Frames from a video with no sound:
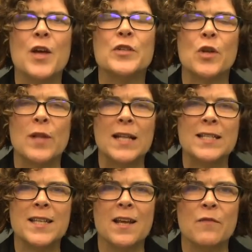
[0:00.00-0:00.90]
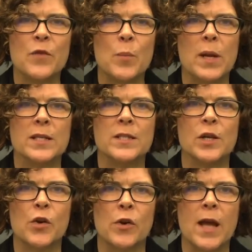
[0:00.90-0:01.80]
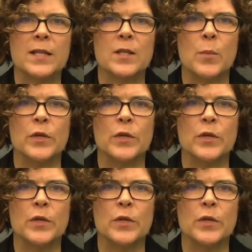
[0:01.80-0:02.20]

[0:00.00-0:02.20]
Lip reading: So let's take a few minutes to create some